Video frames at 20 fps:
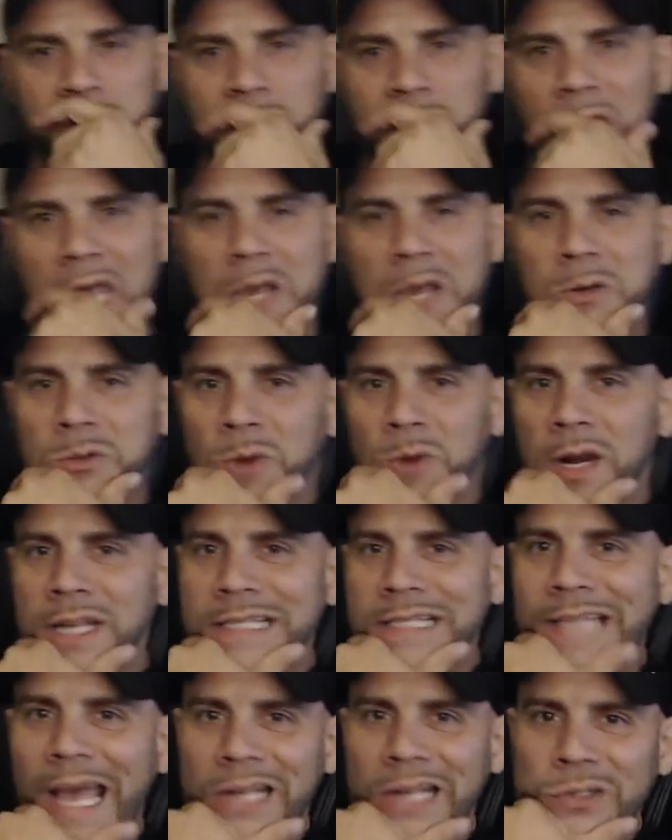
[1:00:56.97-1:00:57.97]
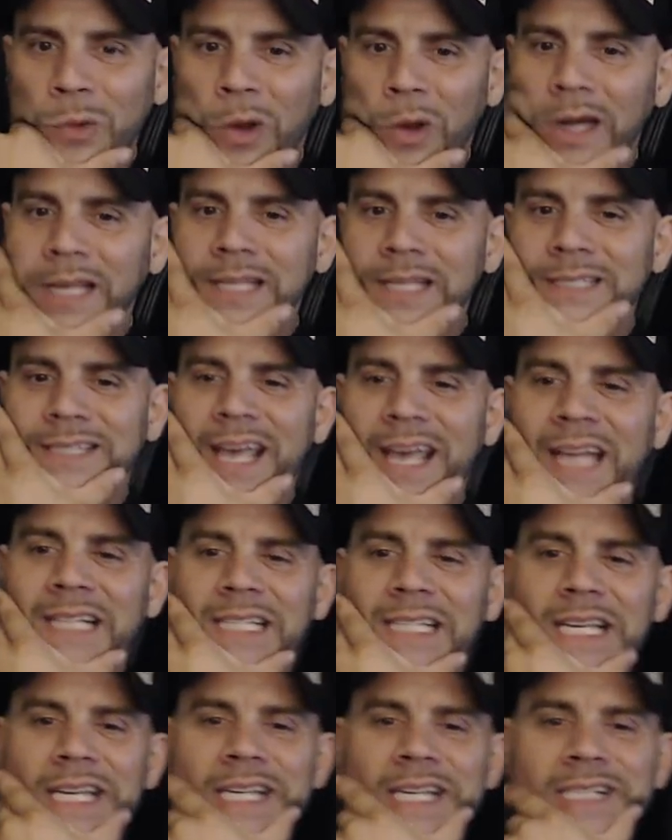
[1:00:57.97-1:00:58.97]
And he was running 1020s, 10
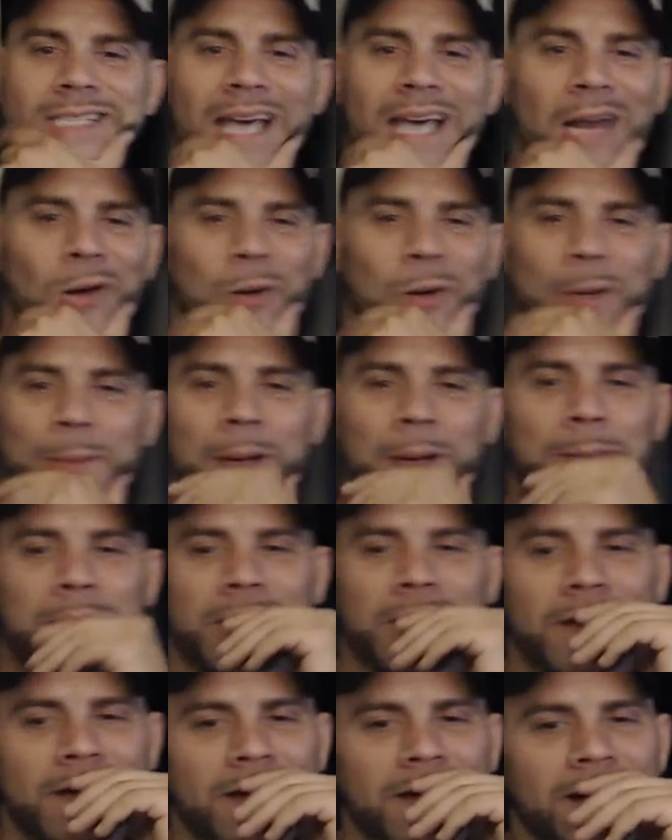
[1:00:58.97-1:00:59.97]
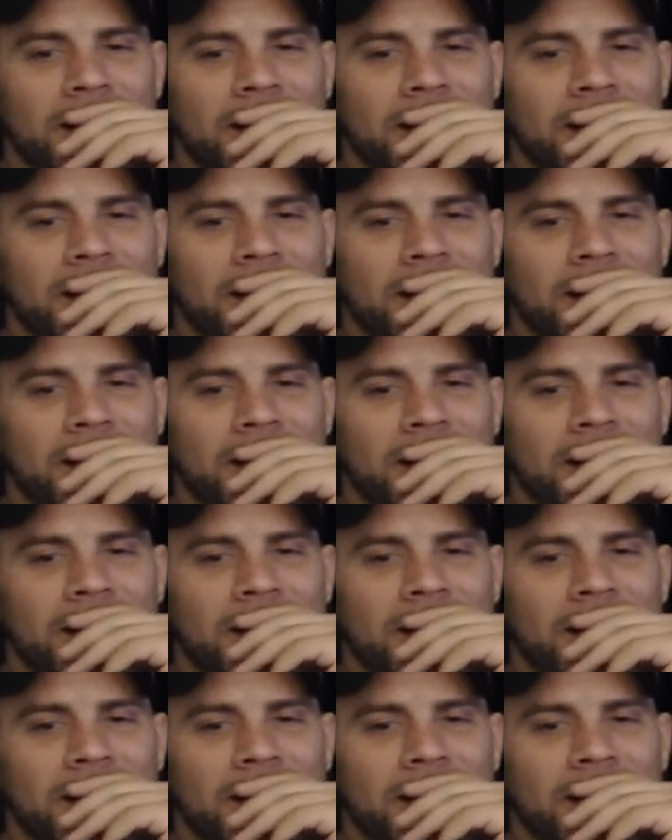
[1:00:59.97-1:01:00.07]
teens. I don't remember.